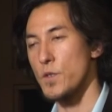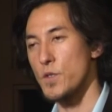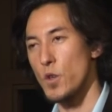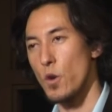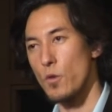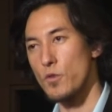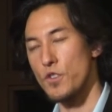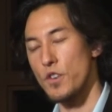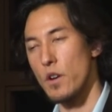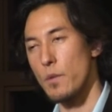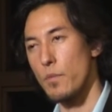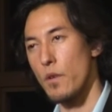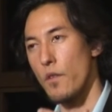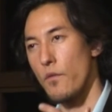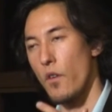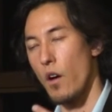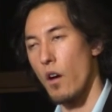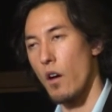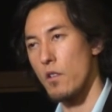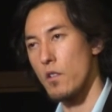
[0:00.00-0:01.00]
soldier
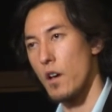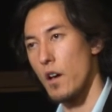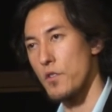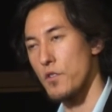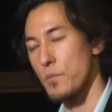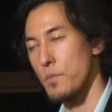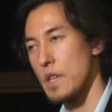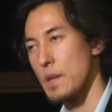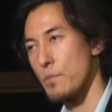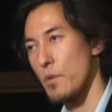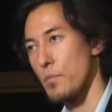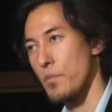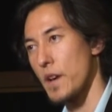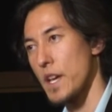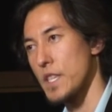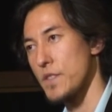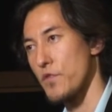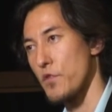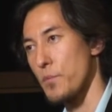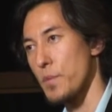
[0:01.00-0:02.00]
above all other people
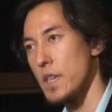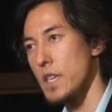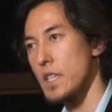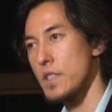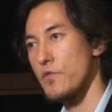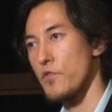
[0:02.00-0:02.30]
prays for peace,